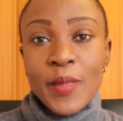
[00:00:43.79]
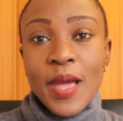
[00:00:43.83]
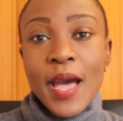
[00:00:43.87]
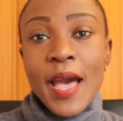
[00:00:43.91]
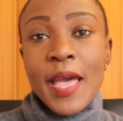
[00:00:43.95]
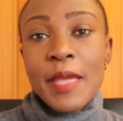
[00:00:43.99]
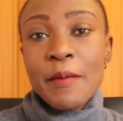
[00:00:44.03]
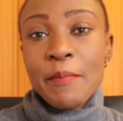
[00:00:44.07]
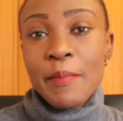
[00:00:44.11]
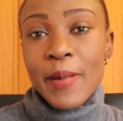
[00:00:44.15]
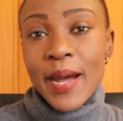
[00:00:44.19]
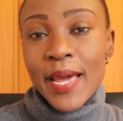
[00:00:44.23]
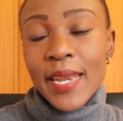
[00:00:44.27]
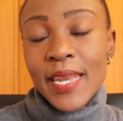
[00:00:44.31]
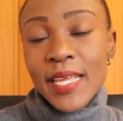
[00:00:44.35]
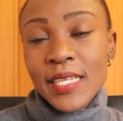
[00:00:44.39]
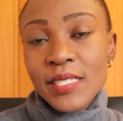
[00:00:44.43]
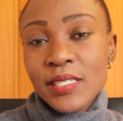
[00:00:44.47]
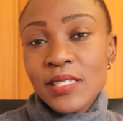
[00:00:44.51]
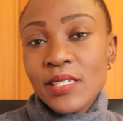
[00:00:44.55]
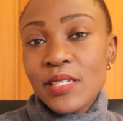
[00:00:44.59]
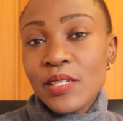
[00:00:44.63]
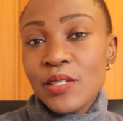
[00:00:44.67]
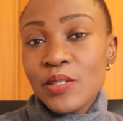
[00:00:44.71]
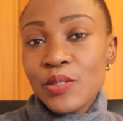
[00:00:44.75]
I
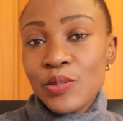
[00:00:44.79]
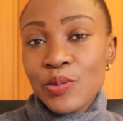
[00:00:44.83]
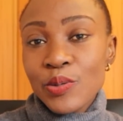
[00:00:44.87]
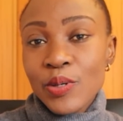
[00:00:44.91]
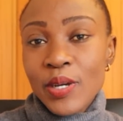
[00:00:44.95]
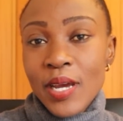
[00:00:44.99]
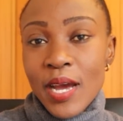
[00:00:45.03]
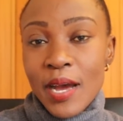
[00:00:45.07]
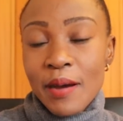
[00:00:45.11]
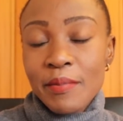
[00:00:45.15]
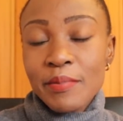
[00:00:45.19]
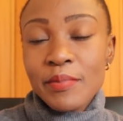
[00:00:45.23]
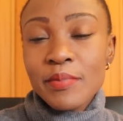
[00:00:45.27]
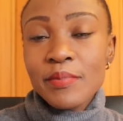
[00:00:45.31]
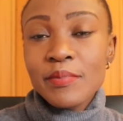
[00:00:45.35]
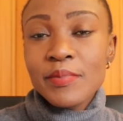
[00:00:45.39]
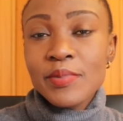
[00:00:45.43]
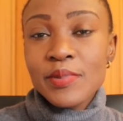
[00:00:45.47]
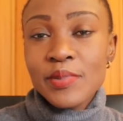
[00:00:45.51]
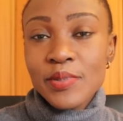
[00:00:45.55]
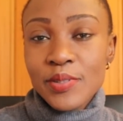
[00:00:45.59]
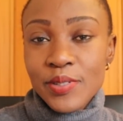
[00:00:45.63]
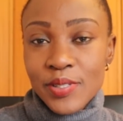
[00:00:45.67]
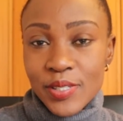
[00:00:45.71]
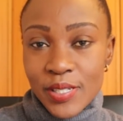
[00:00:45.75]
managed to come
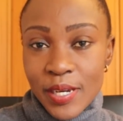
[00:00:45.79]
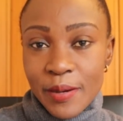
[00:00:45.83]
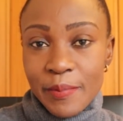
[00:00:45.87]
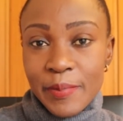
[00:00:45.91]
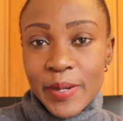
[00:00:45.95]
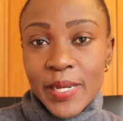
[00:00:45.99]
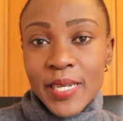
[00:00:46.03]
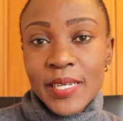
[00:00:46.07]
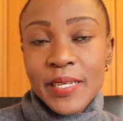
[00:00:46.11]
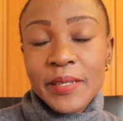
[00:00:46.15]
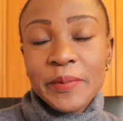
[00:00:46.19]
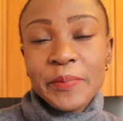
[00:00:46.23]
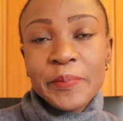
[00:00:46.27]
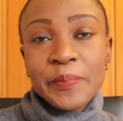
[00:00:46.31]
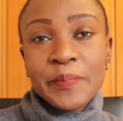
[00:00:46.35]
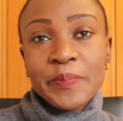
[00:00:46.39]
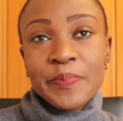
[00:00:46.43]
to Germany